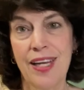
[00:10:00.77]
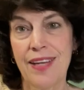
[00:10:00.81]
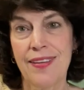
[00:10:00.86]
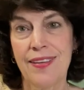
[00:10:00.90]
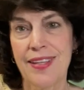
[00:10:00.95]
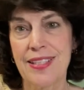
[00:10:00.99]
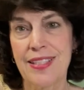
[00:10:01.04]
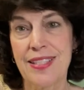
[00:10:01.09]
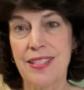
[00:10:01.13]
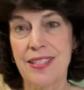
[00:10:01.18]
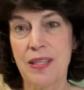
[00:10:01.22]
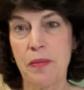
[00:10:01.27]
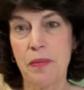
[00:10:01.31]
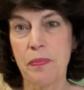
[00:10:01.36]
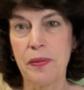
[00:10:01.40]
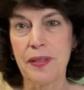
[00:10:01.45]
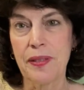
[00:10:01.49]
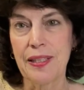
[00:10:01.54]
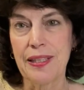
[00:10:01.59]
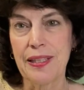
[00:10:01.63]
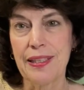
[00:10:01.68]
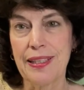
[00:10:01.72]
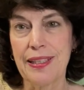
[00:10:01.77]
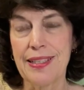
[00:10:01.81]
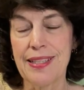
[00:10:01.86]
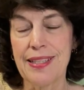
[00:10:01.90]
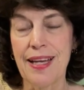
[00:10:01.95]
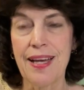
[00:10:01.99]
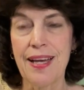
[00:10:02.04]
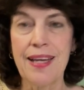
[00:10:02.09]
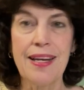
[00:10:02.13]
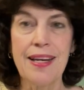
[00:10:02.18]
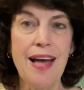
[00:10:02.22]
that's completely
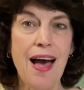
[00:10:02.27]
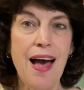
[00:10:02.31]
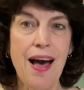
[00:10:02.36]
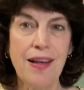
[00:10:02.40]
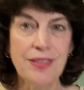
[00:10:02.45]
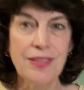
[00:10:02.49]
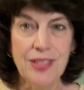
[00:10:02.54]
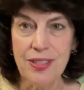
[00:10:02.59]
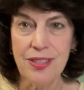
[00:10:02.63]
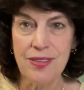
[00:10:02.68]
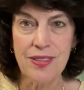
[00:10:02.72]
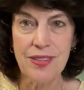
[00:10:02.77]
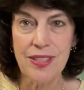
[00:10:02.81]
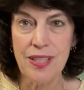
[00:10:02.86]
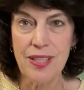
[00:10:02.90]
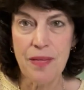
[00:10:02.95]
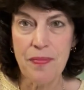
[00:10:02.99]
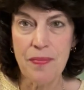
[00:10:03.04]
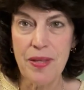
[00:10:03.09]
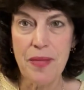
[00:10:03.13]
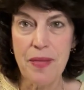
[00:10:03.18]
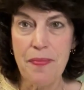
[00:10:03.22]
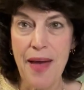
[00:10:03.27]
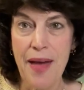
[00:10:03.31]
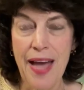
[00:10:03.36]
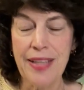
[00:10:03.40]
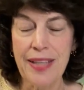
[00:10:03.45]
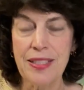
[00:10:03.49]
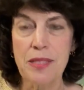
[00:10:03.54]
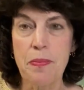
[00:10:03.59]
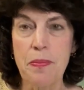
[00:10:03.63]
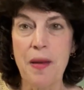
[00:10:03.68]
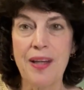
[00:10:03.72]
done, I'll do some of the
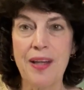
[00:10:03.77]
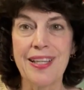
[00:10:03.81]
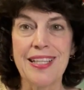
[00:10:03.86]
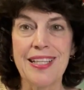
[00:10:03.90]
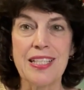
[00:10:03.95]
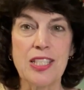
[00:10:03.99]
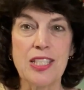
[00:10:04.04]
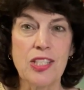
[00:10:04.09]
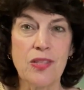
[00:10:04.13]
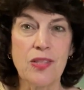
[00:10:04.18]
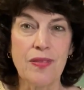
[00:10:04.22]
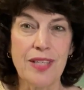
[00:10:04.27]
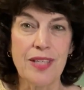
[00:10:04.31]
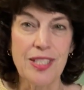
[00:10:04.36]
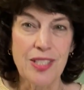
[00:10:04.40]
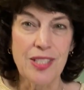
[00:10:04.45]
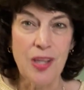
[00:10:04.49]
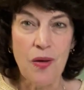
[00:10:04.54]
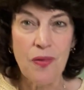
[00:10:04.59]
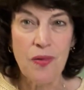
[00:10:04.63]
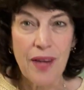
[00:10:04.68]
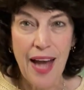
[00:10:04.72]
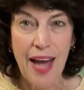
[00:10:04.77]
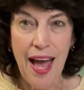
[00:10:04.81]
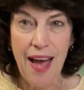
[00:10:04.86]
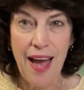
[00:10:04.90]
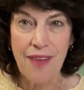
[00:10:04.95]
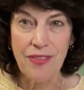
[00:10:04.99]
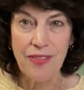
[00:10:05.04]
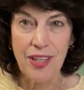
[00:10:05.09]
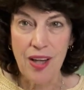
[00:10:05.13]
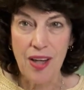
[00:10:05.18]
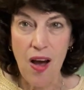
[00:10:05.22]
back smocking so we don't
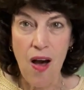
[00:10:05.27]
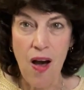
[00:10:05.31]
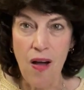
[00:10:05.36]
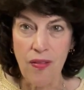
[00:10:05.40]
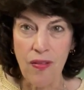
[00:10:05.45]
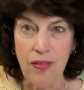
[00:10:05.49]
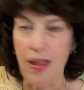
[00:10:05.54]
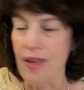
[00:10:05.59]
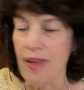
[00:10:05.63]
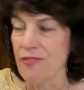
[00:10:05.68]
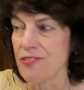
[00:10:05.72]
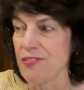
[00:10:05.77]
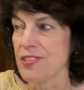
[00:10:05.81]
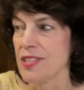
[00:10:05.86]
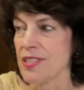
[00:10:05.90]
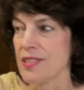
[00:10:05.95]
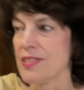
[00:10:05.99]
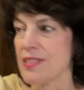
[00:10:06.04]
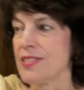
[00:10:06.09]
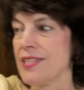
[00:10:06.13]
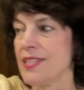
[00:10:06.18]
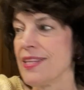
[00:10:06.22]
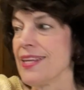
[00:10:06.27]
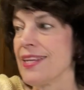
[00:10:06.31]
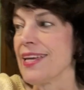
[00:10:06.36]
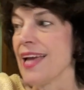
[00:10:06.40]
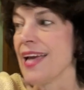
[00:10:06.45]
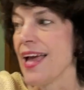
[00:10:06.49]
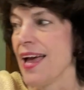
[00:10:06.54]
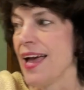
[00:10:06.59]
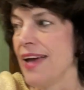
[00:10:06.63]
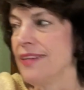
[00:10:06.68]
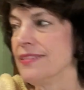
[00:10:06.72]
have it all left to the
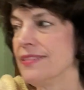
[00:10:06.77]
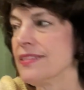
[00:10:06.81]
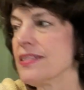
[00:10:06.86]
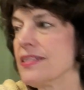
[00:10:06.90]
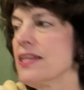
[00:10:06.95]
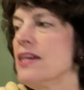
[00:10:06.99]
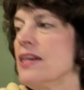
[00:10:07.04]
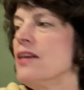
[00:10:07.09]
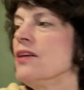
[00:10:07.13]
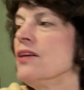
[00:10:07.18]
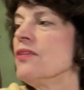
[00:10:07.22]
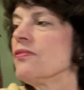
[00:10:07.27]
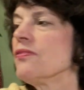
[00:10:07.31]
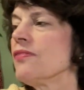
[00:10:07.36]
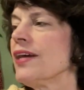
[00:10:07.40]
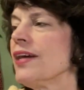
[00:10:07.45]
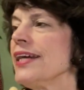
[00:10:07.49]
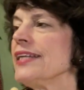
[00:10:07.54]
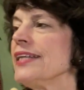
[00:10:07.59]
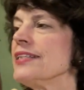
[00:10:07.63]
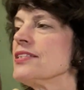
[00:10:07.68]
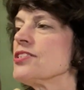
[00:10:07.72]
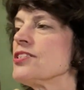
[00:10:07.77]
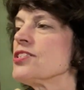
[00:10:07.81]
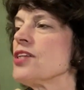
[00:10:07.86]
end, right?